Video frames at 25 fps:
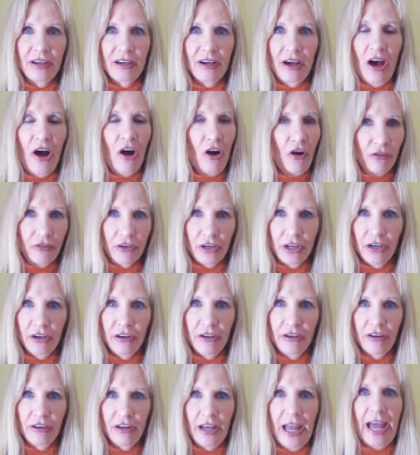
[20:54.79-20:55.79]

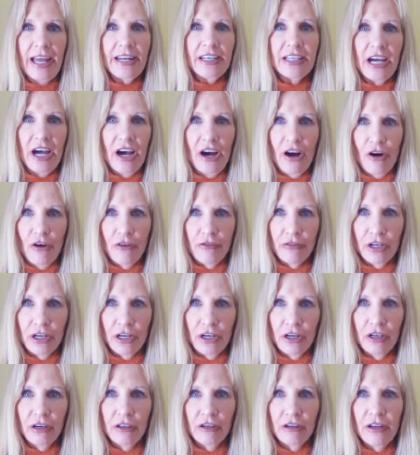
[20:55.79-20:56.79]
over and
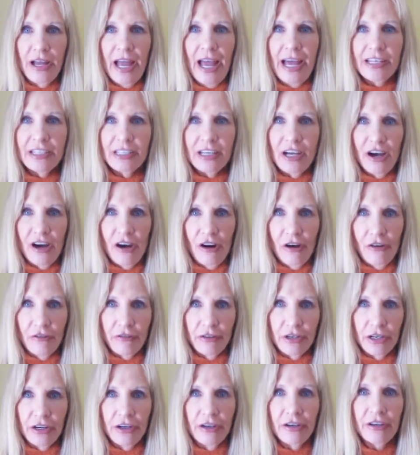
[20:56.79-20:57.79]
over and
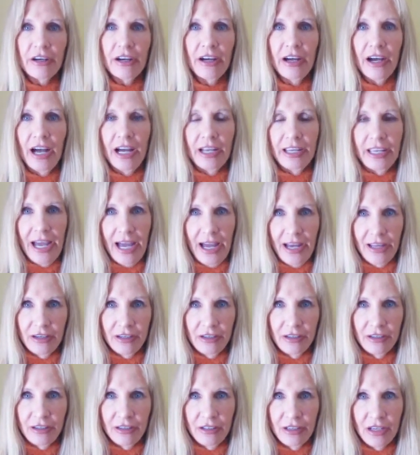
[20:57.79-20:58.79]
over
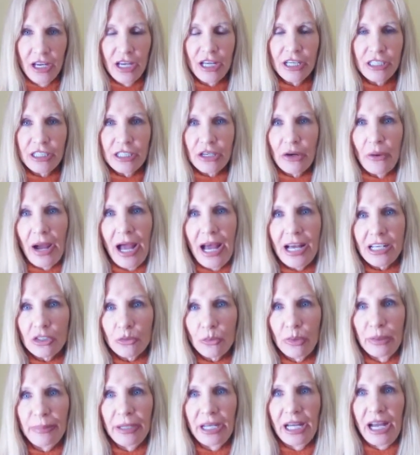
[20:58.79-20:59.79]
again. So as
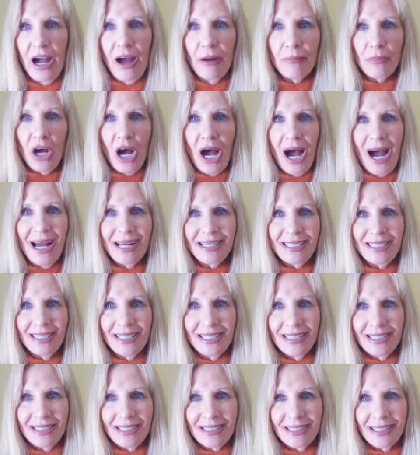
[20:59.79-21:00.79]
we become
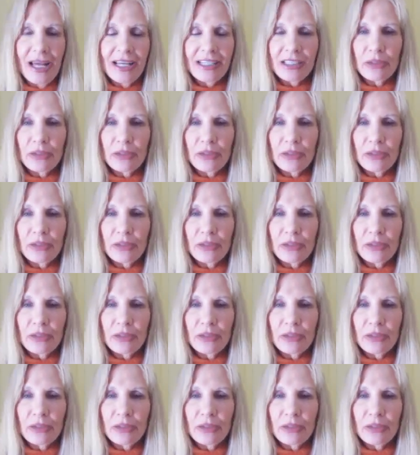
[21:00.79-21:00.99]
conscious